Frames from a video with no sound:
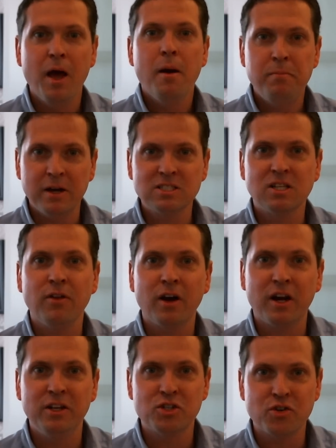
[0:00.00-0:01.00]
Best of luck
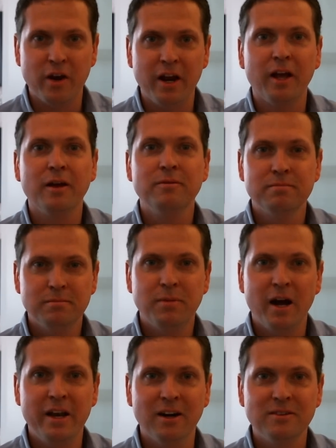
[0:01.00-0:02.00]
in your trading. Bye
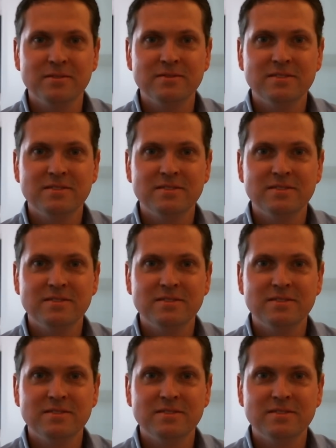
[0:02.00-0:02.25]
now.